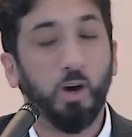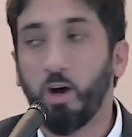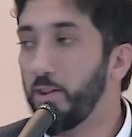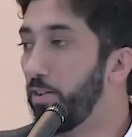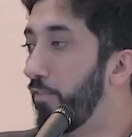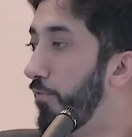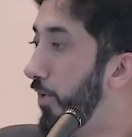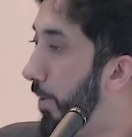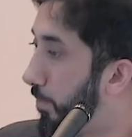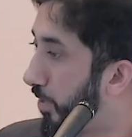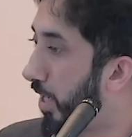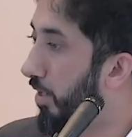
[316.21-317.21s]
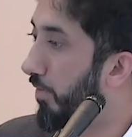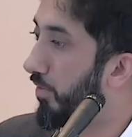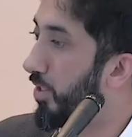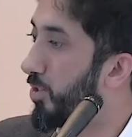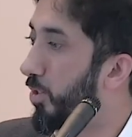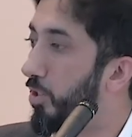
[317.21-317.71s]
On the flip side of
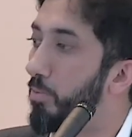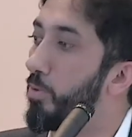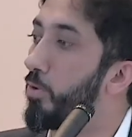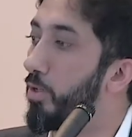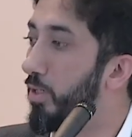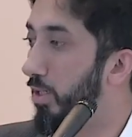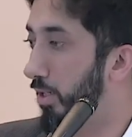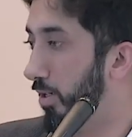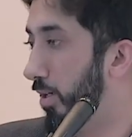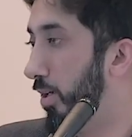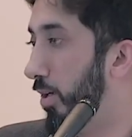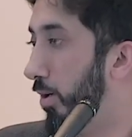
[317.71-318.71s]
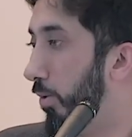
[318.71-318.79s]
it is a community,